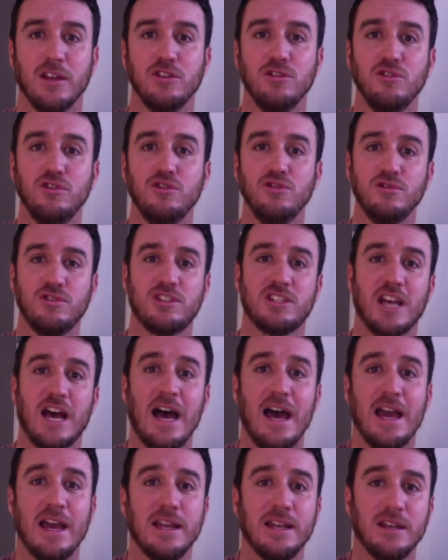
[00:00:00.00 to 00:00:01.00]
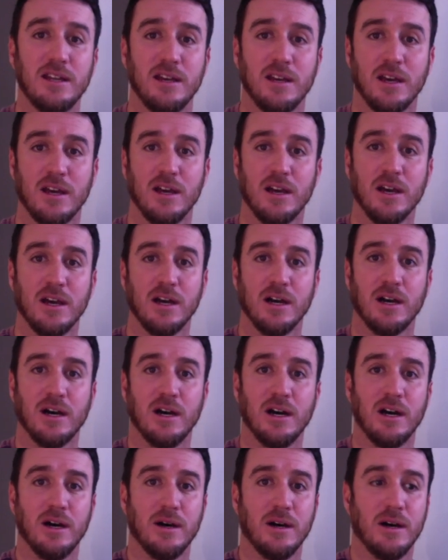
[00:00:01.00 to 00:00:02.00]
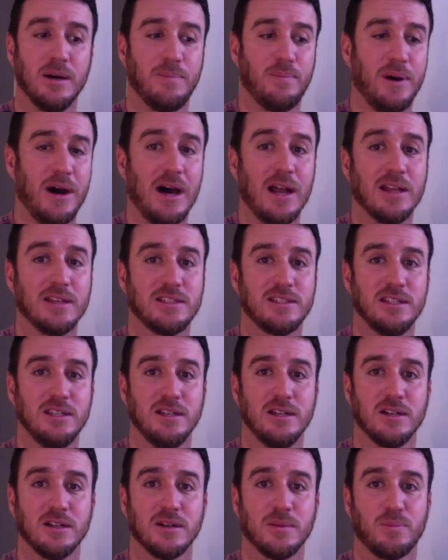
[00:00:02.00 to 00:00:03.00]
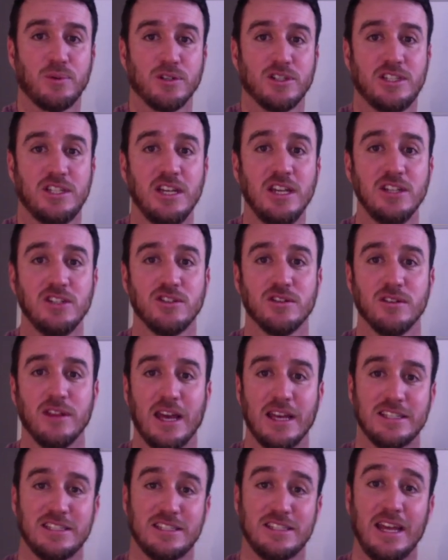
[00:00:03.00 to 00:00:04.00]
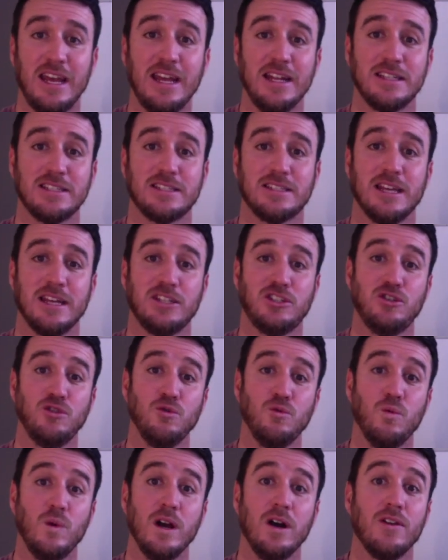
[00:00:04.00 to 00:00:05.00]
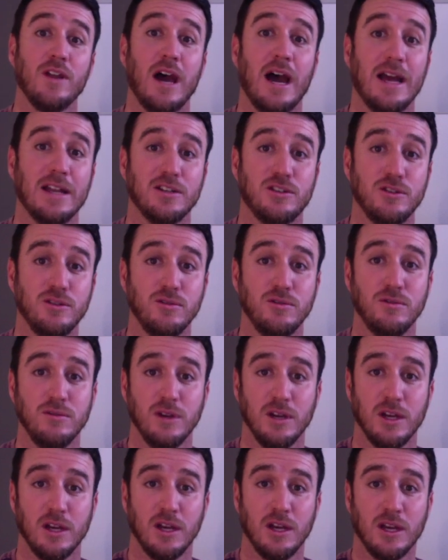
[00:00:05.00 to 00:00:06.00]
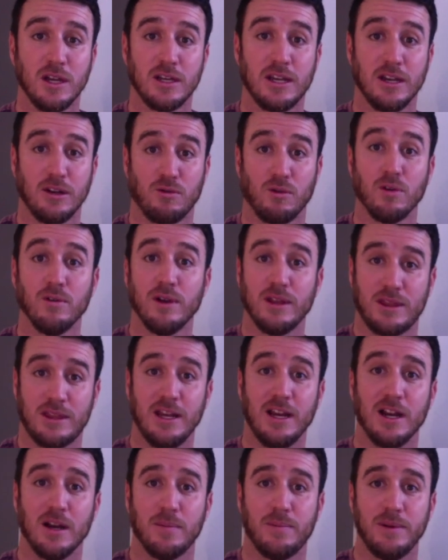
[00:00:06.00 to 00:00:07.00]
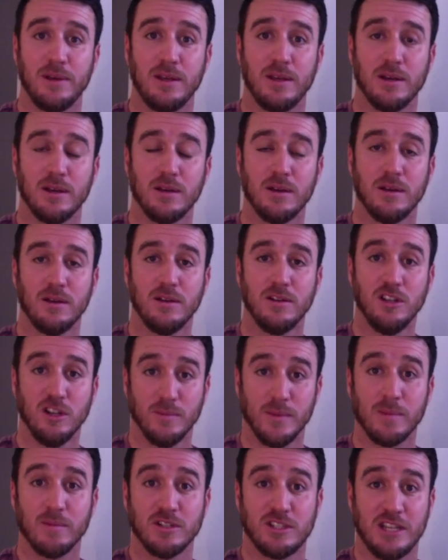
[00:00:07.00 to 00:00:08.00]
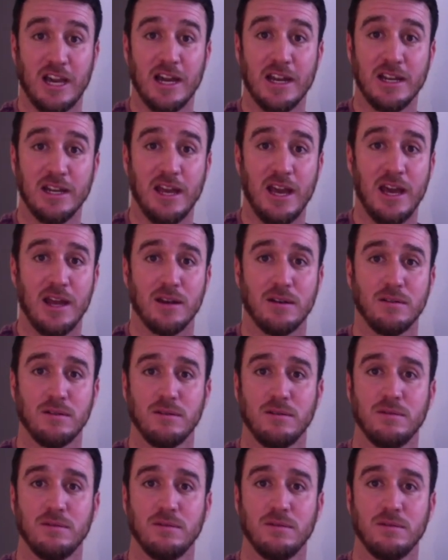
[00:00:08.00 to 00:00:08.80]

you, you signed a, a policy or a procedure that states that you will not do congruent therapy. Do you remember signing that?